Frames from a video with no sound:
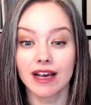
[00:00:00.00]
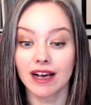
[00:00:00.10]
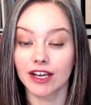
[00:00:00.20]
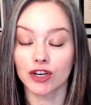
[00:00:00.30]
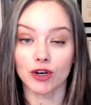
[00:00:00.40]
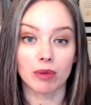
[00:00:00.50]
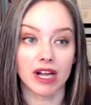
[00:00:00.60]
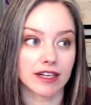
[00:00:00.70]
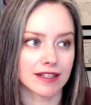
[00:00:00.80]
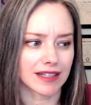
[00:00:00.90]
you're
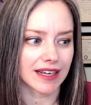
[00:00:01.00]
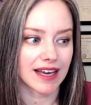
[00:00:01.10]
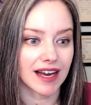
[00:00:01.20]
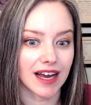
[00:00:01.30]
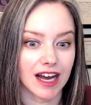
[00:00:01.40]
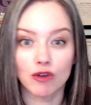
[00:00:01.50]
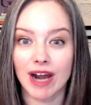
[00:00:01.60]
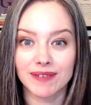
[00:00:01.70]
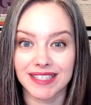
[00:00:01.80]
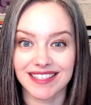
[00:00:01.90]
applying to like a
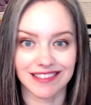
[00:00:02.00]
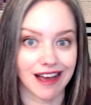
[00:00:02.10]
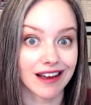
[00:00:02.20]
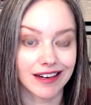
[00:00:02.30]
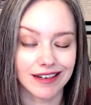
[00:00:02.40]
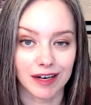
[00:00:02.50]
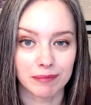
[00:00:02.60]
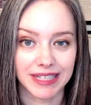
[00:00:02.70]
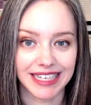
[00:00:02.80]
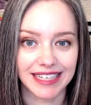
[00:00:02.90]
graphic design
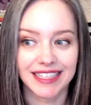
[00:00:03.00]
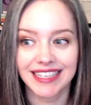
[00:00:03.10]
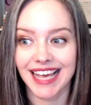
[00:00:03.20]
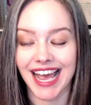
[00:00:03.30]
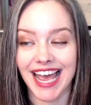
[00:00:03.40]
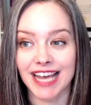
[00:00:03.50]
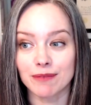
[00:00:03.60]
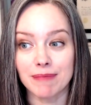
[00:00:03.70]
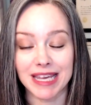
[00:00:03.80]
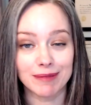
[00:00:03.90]
company and
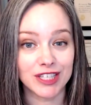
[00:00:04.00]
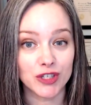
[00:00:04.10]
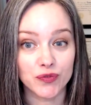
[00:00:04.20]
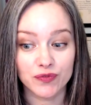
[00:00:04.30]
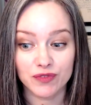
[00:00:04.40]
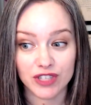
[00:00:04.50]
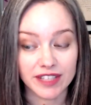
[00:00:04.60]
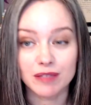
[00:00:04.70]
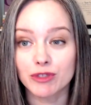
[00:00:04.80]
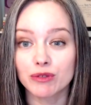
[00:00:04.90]
maybe you've done
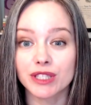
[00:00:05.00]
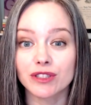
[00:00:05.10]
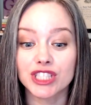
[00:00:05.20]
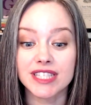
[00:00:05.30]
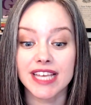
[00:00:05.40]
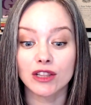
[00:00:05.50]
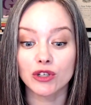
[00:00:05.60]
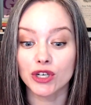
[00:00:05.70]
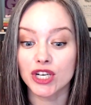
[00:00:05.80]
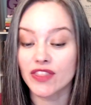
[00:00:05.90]
some due diligence and
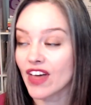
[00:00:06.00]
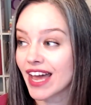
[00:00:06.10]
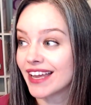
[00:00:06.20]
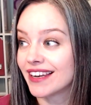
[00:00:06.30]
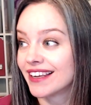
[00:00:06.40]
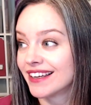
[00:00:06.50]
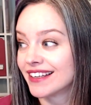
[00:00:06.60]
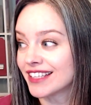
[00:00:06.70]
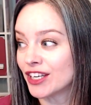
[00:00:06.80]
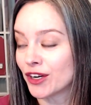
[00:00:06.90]
learned that,
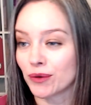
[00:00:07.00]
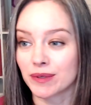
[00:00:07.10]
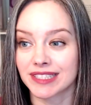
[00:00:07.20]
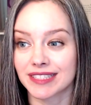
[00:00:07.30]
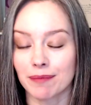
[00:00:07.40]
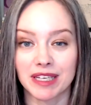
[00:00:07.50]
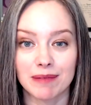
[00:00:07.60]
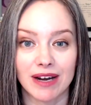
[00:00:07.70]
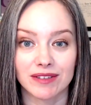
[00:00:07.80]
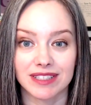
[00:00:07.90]
something
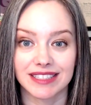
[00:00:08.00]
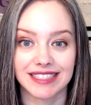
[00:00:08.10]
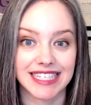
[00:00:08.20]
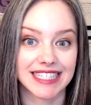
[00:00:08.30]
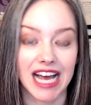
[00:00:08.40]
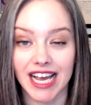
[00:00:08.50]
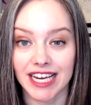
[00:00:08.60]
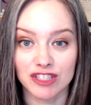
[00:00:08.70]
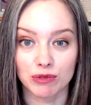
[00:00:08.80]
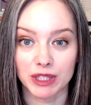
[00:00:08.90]
about design
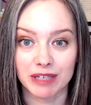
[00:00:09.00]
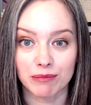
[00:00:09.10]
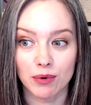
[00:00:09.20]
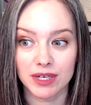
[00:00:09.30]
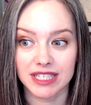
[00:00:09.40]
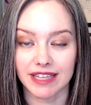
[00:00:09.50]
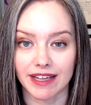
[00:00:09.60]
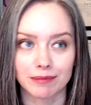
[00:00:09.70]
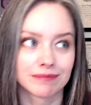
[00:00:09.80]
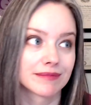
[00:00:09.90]
is really important to
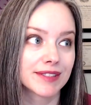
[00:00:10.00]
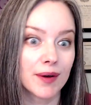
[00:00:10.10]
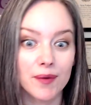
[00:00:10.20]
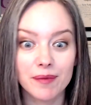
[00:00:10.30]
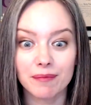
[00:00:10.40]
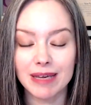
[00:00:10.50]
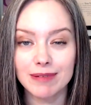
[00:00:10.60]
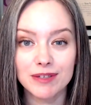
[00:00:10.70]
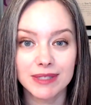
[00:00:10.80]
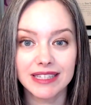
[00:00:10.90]
them. So maybe
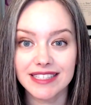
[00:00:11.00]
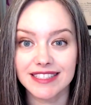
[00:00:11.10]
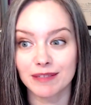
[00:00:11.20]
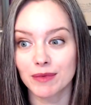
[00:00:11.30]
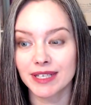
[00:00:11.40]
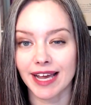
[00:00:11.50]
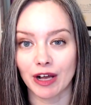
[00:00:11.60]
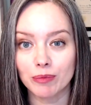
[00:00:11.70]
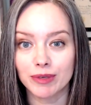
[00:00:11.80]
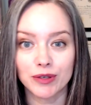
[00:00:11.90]
you enlist someone to
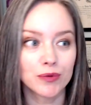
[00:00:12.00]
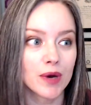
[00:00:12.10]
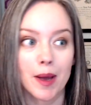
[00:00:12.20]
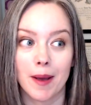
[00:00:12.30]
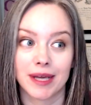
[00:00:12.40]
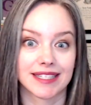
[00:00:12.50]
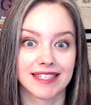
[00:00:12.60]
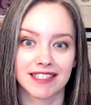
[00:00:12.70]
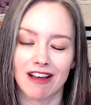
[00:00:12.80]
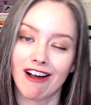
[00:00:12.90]
help you
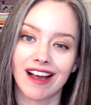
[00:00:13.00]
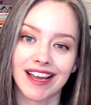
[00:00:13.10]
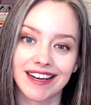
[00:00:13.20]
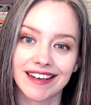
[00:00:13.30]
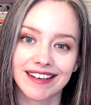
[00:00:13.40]
design